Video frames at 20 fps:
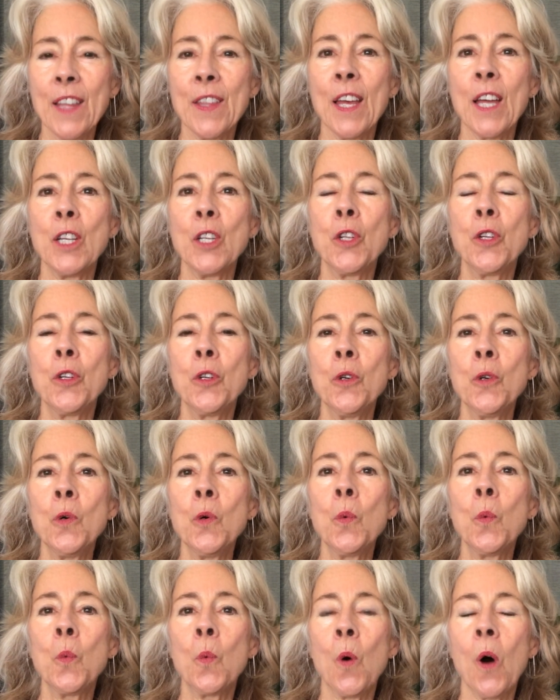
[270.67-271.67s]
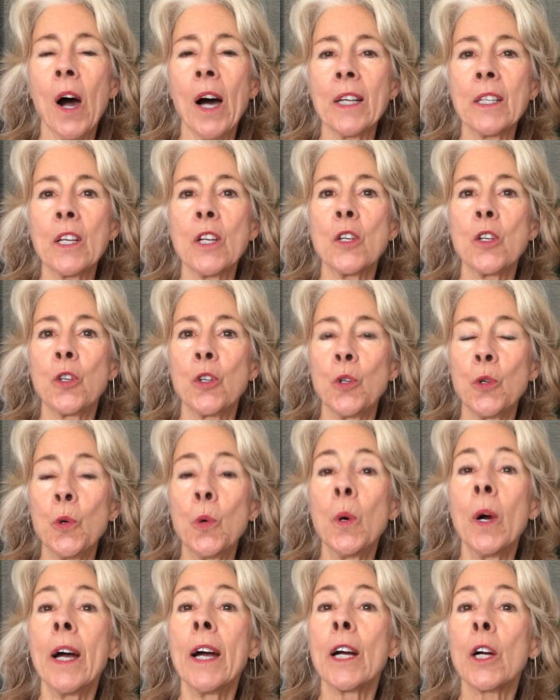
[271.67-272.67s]
that you want
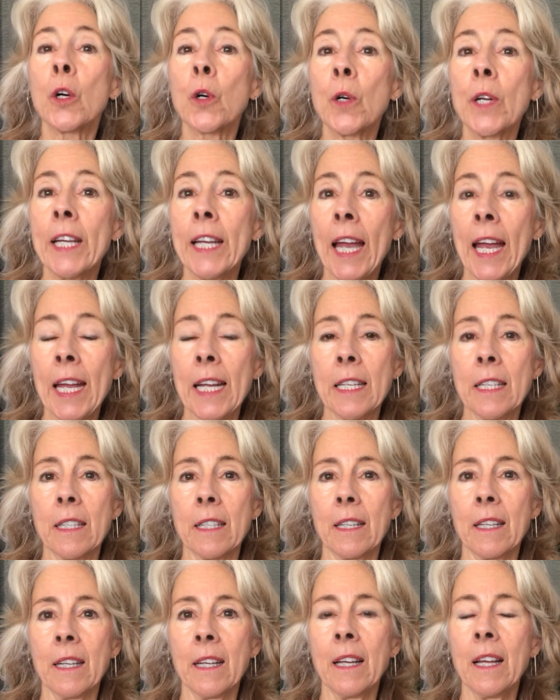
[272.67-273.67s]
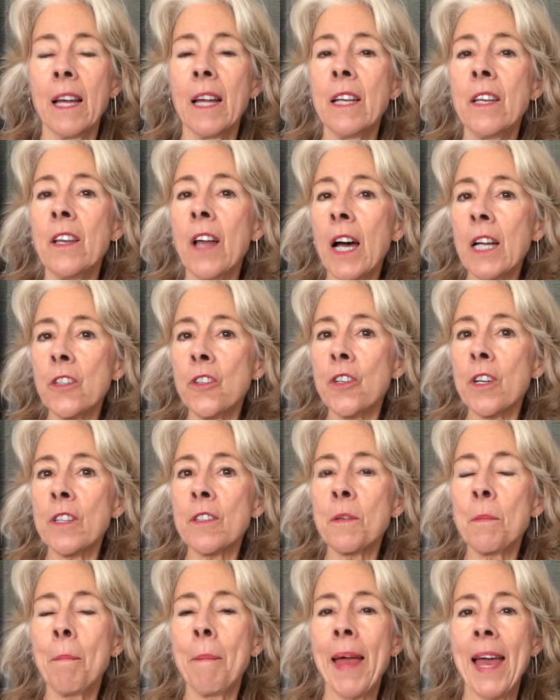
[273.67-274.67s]
to create. Not
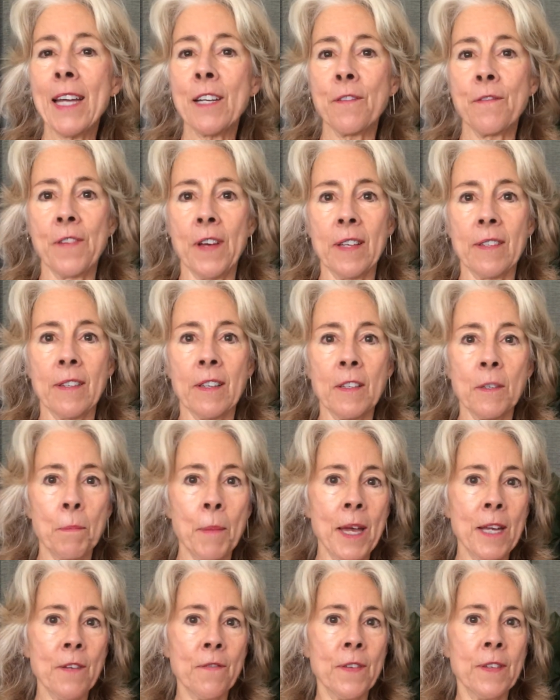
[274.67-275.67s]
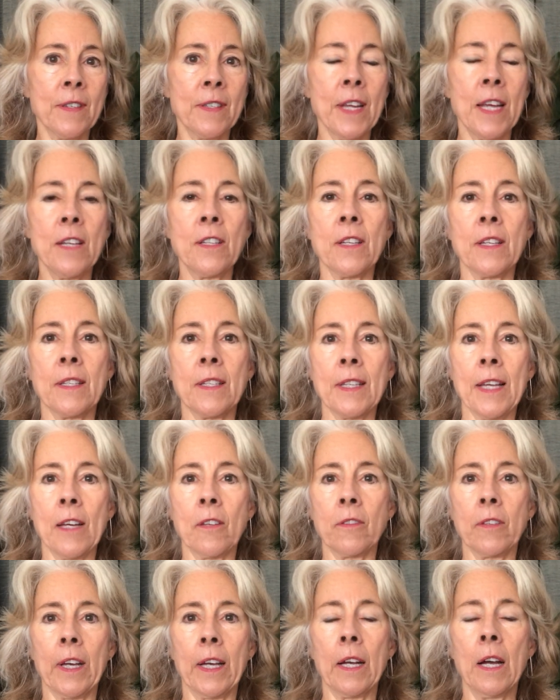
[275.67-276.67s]
just manifest, because manifestation
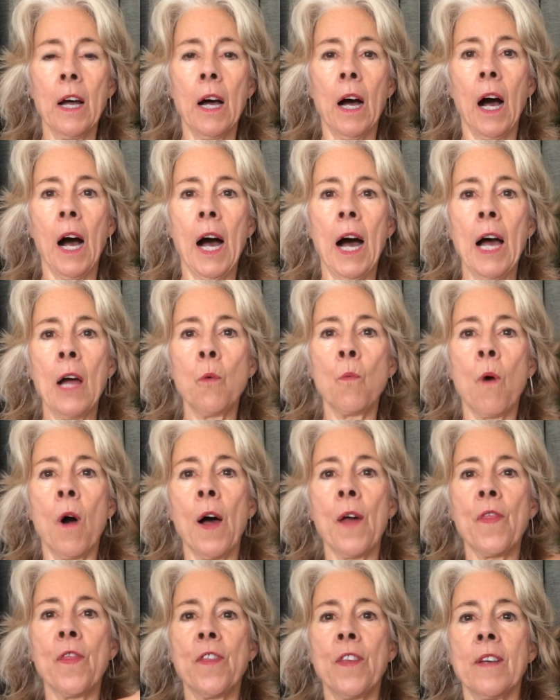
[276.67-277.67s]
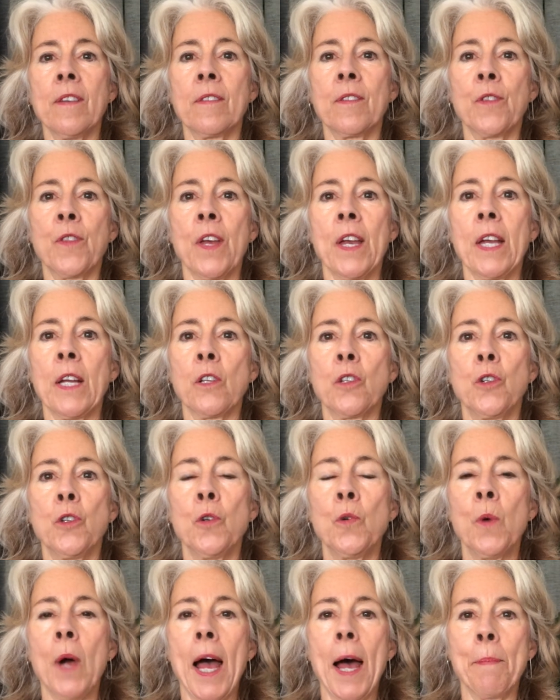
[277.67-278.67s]
sounds like, I want this thing
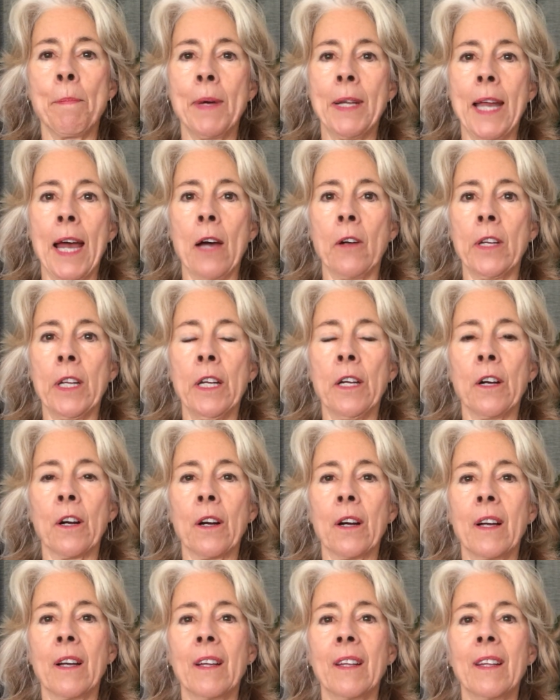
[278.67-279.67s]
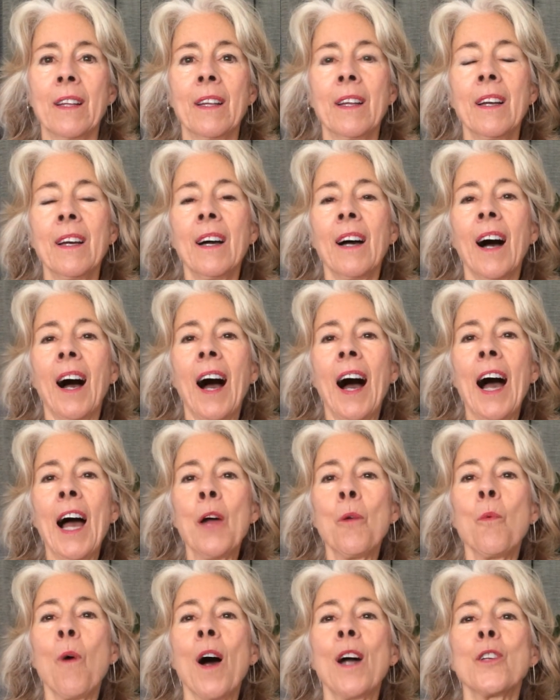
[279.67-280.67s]
to happen out here.
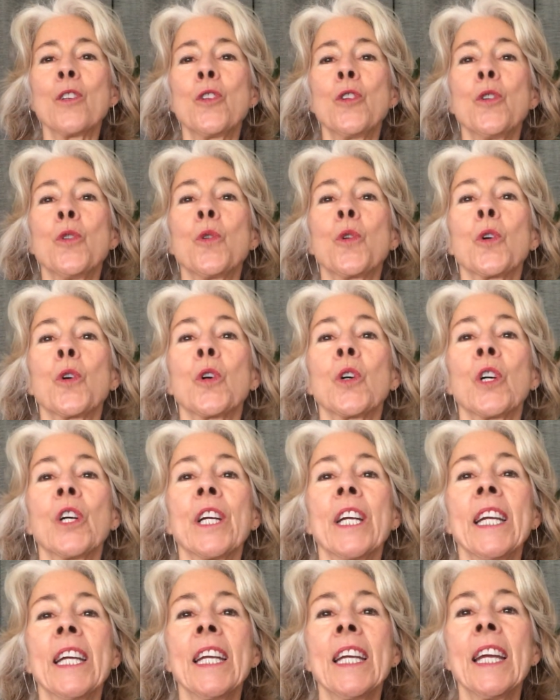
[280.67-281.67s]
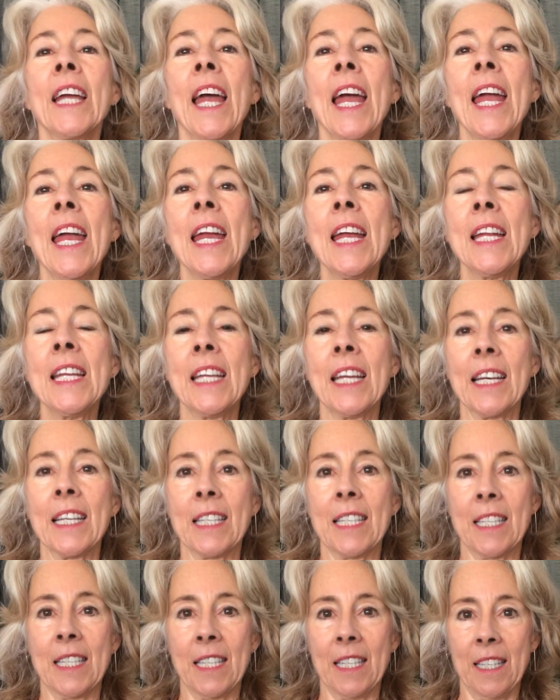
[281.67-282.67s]
I want to create
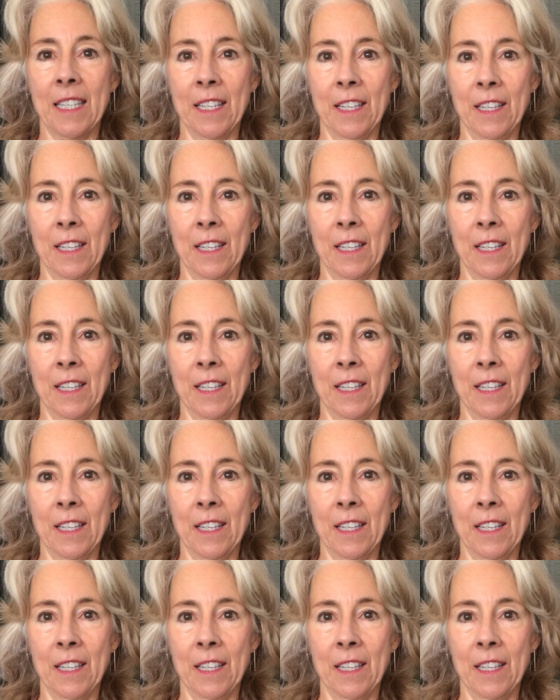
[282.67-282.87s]
it